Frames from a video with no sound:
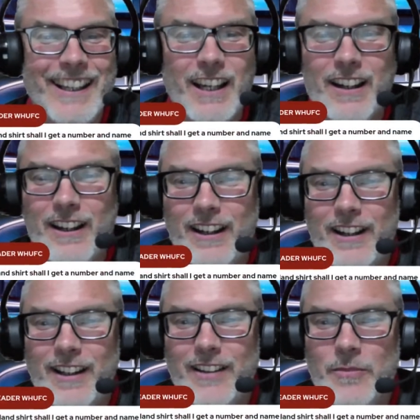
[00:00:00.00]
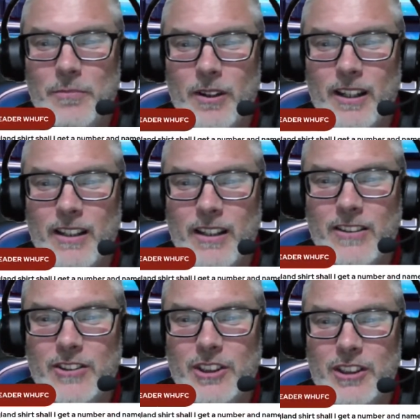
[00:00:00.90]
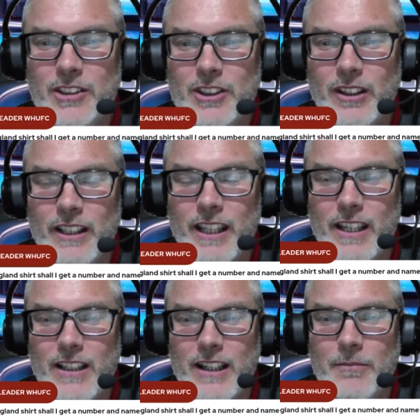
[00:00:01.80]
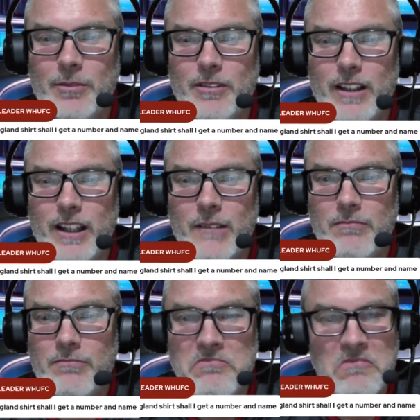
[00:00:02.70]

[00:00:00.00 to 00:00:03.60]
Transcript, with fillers: uh, if I buy an England shirt, shall I get a number and name?